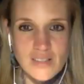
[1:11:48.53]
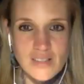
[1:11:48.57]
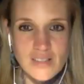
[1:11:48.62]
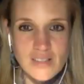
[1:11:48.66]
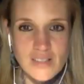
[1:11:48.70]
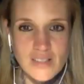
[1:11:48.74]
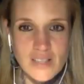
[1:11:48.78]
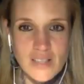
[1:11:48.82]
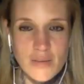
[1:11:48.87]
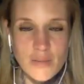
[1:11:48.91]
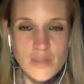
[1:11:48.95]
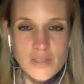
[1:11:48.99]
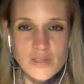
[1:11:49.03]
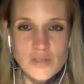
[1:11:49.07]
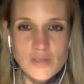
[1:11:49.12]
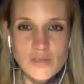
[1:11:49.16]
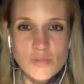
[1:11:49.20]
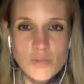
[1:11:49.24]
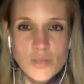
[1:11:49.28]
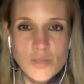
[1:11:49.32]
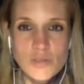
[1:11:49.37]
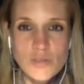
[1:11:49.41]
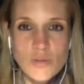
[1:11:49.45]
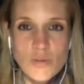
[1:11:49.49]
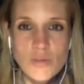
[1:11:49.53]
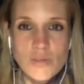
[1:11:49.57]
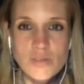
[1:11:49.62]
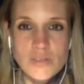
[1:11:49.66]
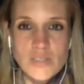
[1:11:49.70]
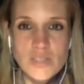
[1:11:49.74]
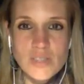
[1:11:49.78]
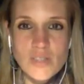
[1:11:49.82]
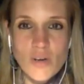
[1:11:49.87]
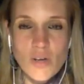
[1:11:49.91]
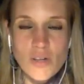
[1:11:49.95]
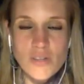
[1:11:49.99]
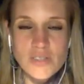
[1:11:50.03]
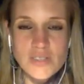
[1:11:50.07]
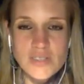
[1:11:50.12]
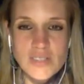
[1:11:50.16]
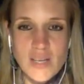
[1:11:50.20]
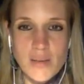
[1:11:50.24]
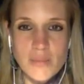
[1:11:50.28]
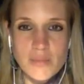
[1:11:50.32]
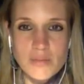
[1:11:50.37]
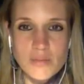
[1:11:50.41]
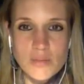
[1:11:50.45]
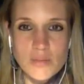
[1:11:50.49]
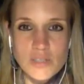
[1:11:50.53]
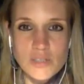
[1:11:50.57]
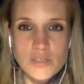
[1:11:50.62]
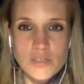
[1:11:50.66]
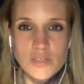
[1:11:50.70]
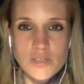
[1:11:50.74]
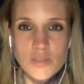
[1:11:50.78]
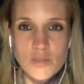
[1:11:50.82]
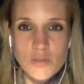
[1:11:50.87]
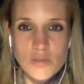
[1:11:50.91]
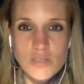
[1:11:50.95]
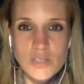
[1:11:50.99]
Like we're drawn to the concepts which suit